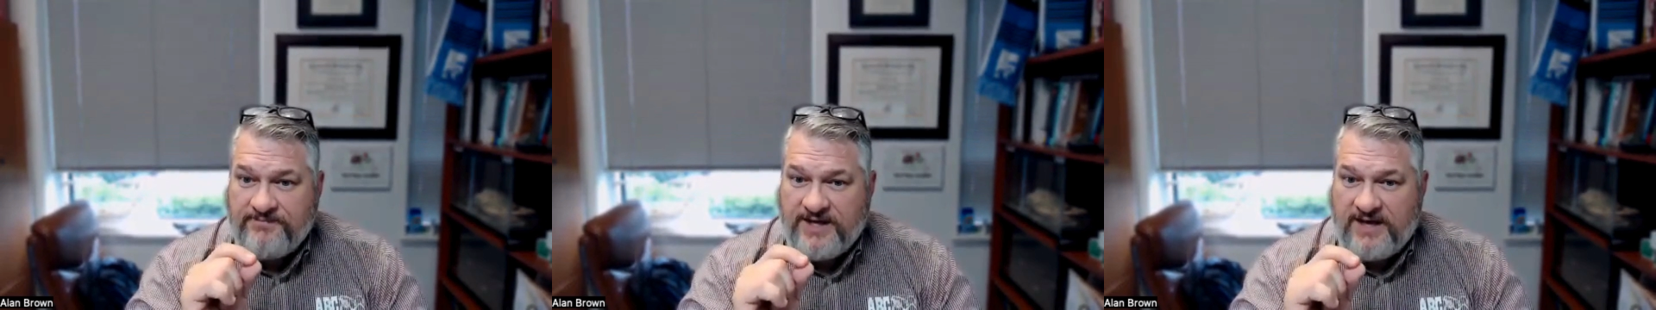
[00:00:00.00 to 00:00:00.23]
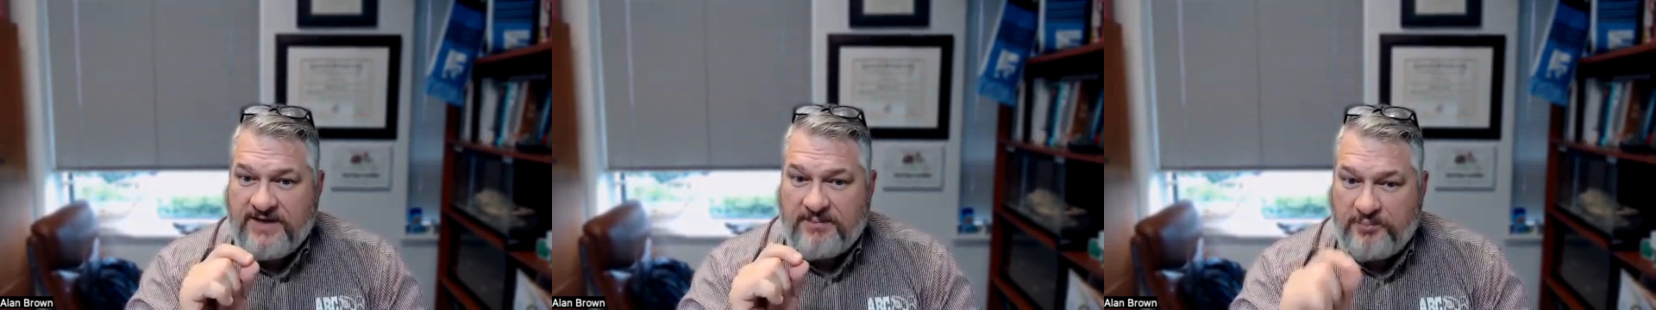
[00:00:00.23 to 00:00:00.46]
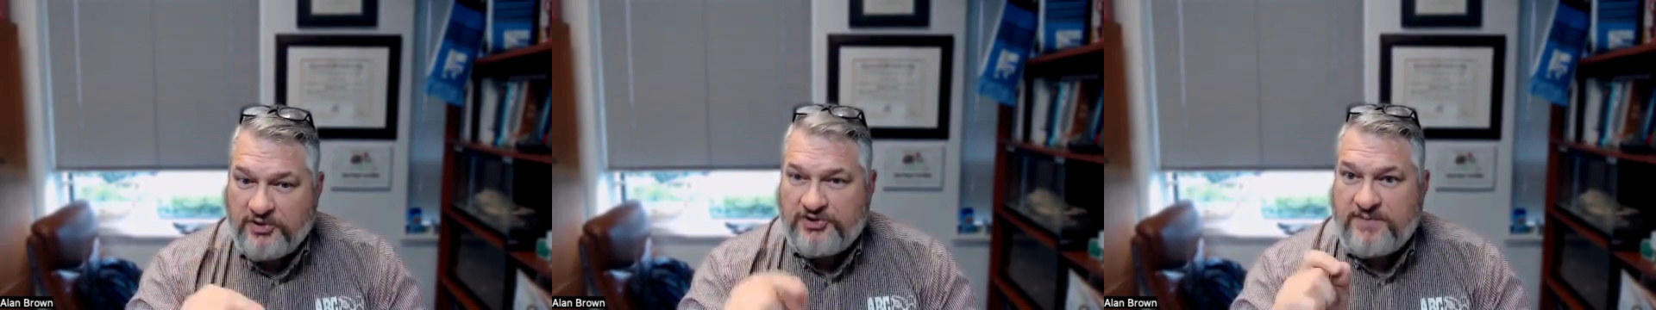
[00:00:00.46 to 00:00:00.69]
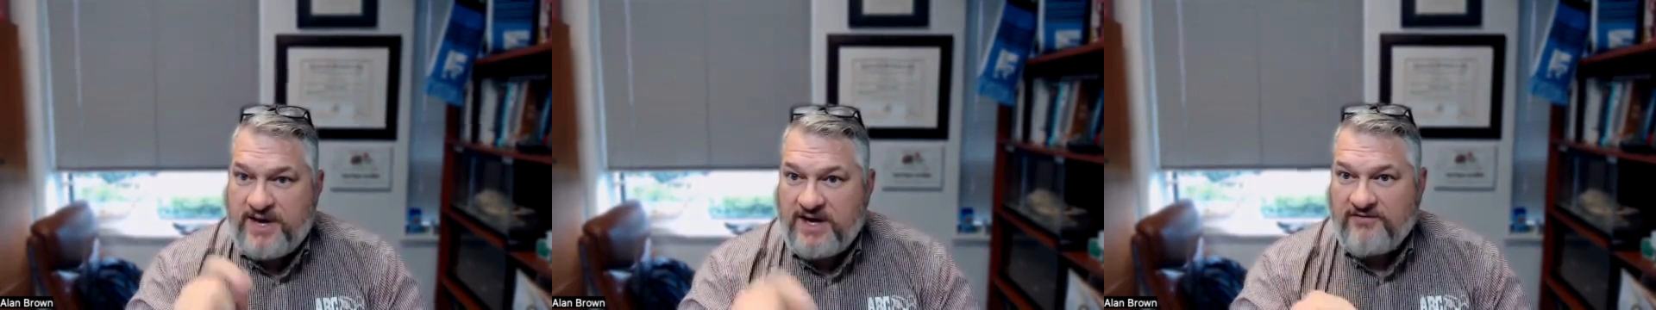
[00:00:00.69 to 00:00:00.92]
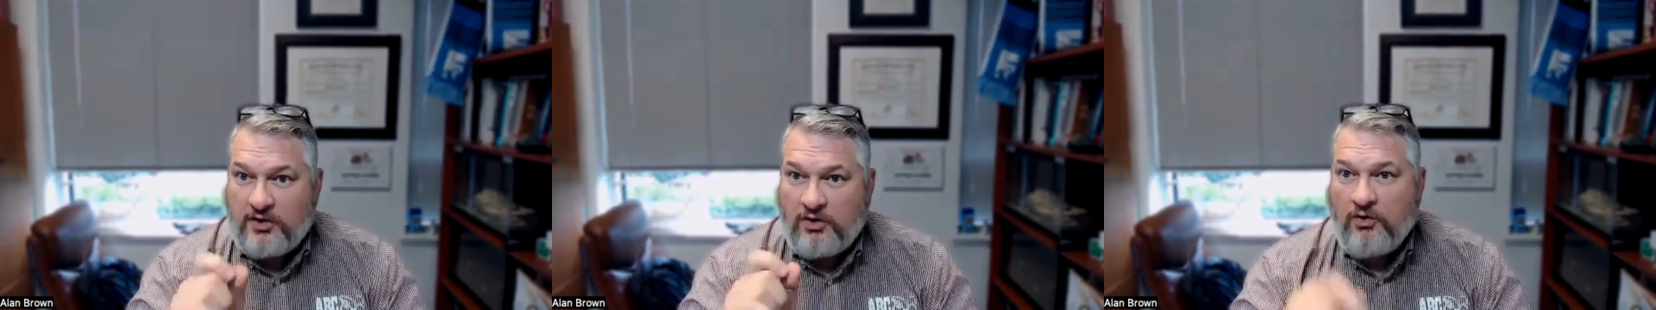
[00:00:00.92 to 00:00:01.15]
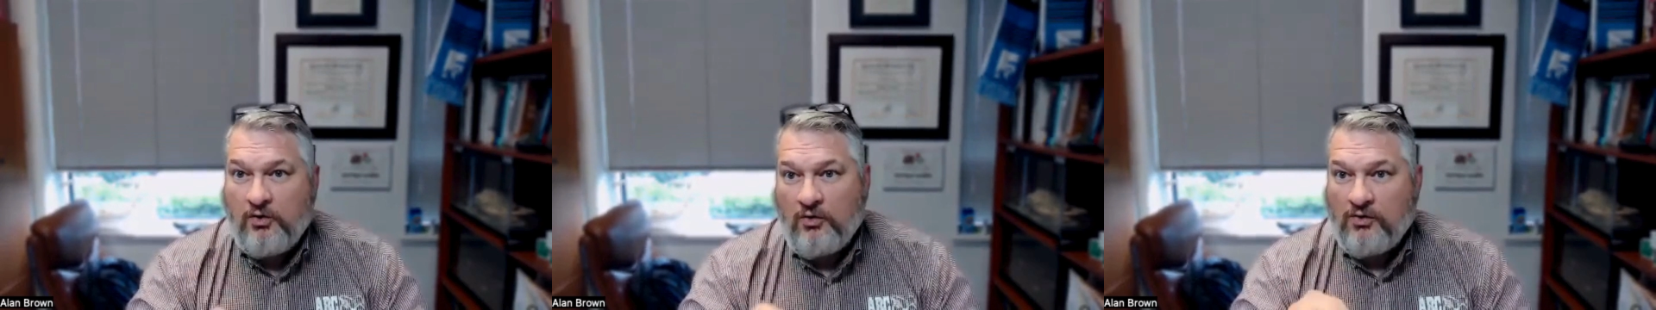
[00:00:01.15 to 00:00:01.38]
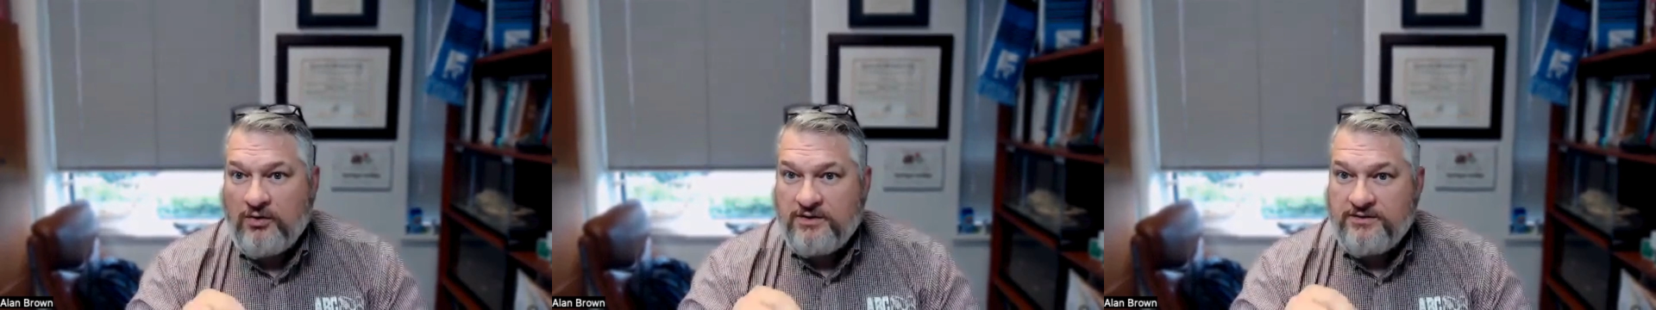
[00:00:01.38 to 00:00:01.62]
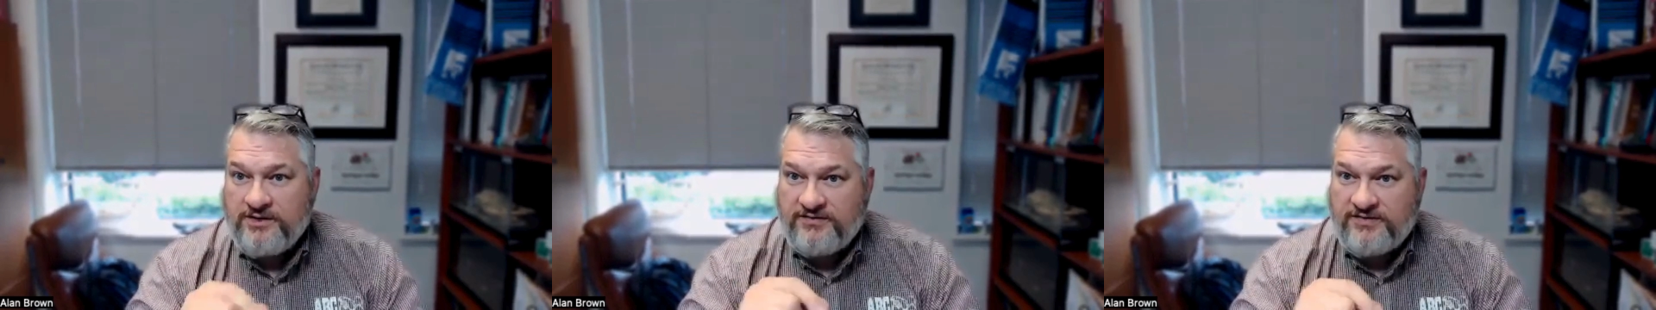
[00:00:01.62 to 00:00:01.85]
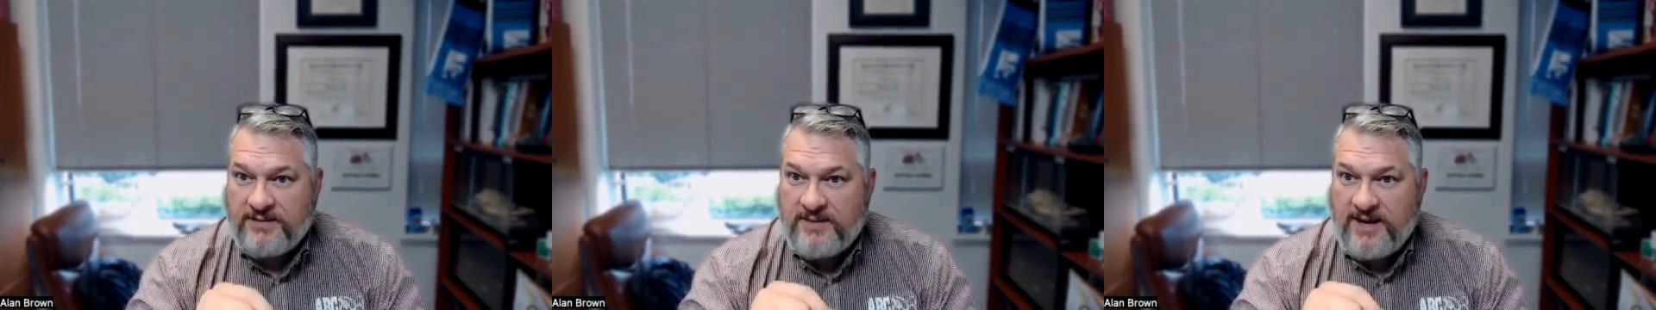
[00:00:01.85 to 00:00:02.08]
and they push them out of a hole that
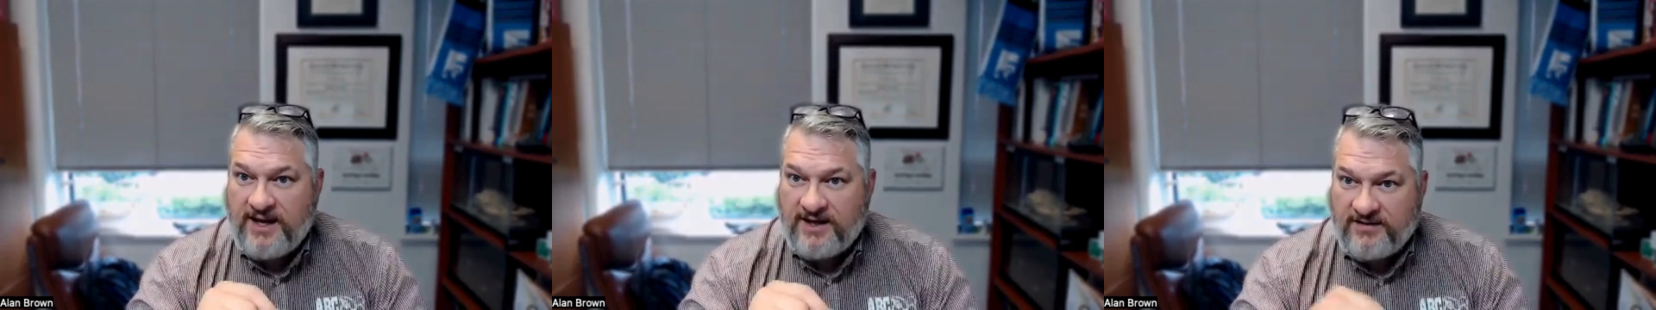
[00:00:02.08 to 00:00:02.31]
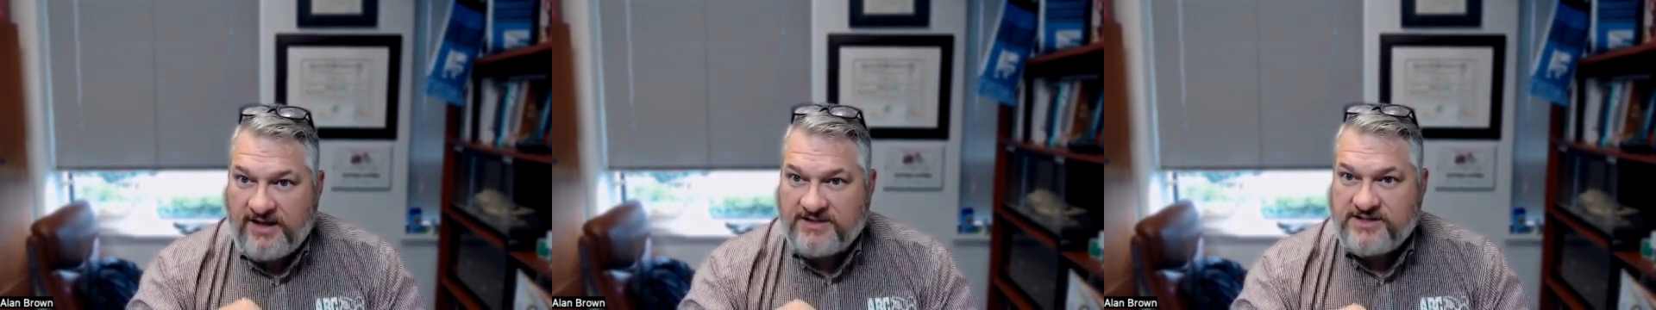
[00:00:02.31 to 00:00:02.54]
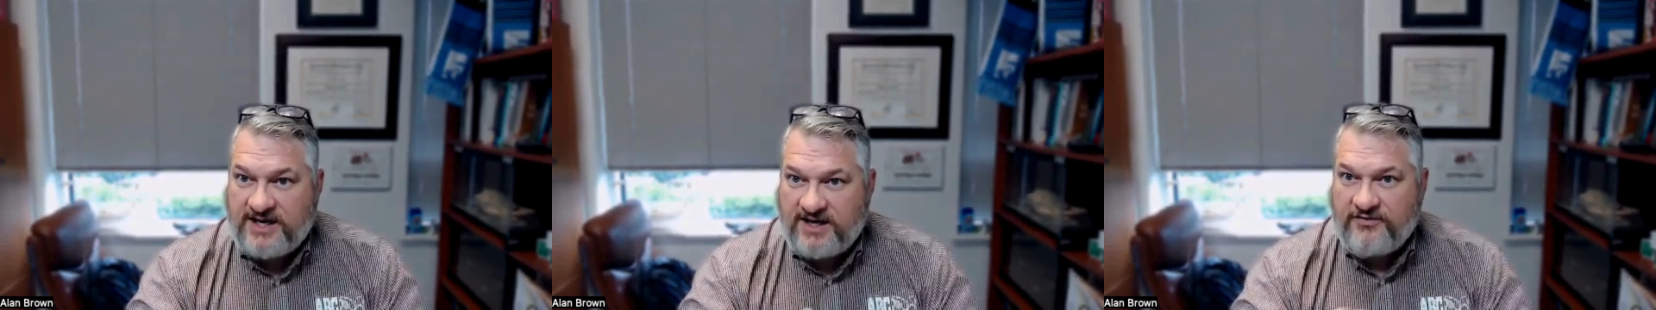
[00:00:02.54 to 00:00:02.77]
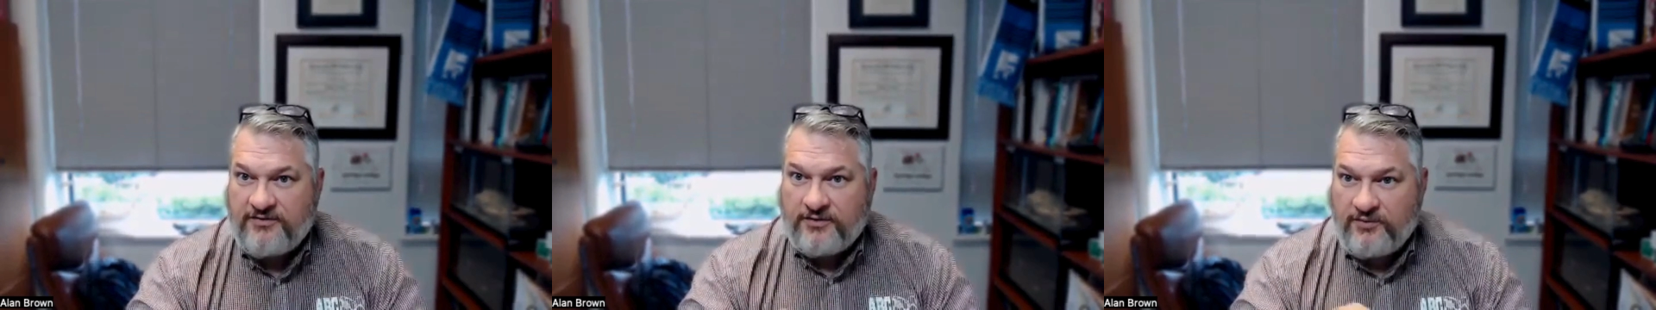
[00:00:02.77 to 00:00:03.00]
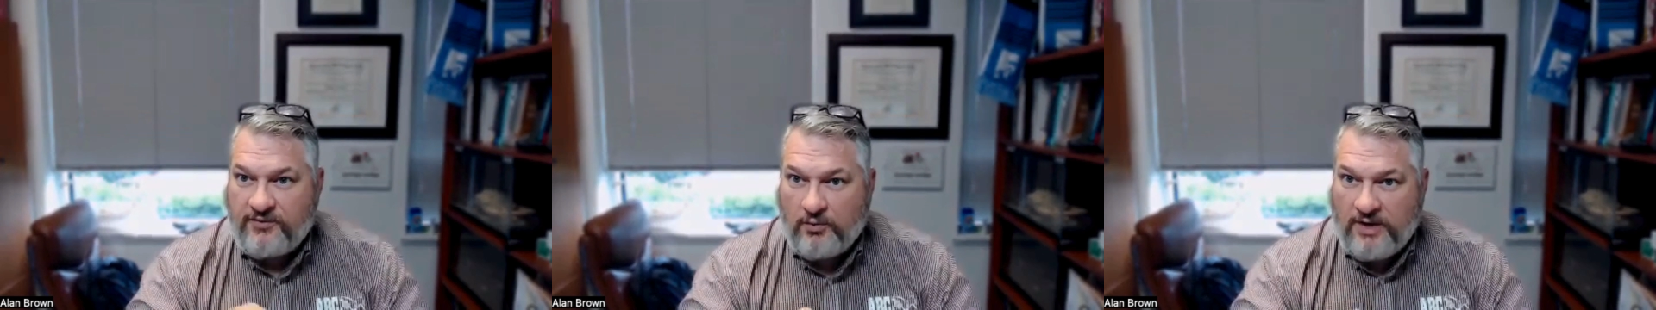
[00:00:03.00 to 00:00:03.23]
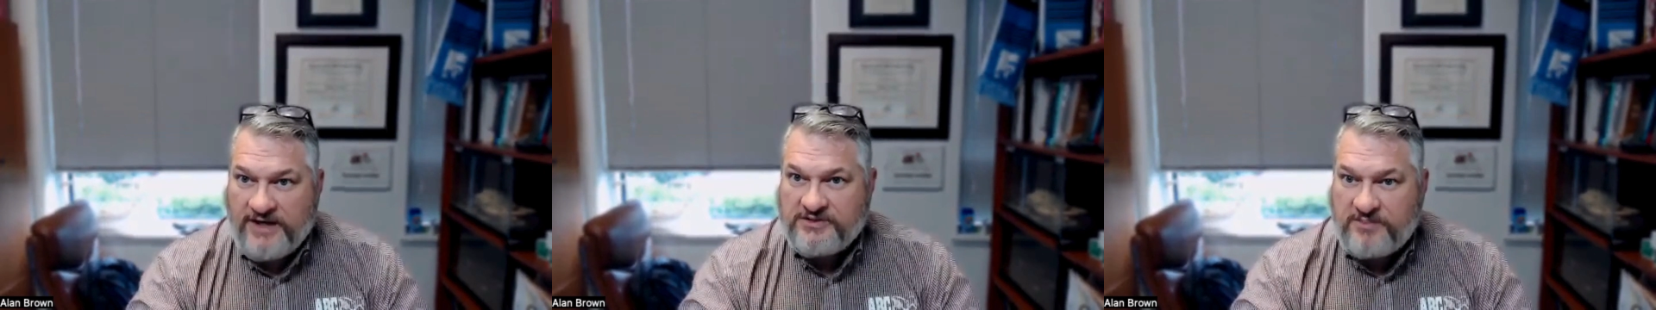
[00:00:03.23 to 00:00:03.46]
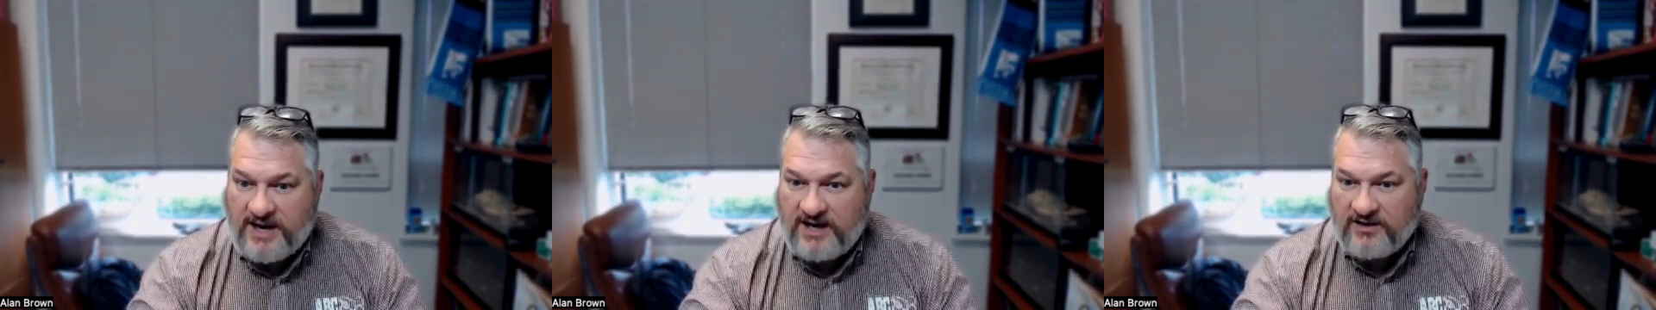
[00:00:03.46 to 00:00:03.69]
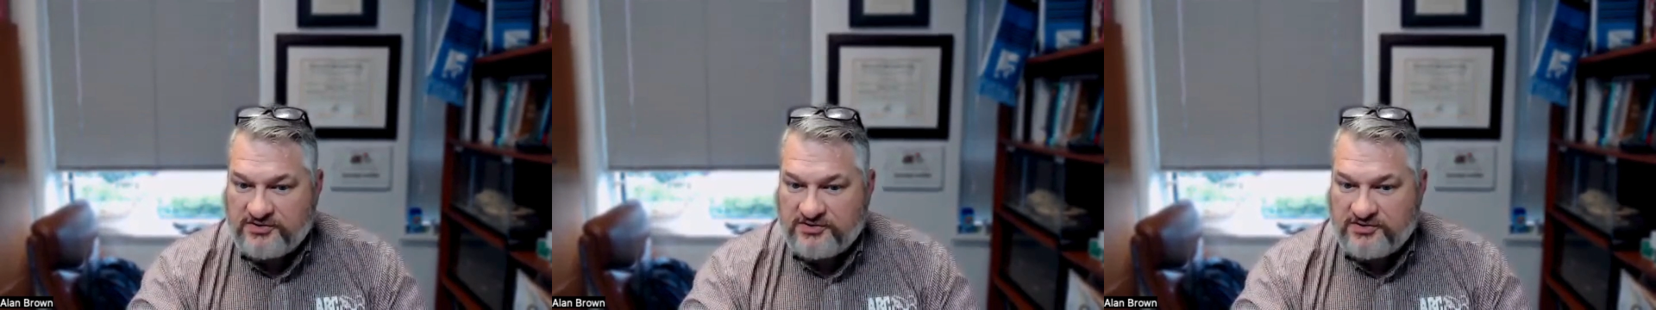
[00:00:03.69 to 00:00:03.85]
they make, and that's kind of their waste pile.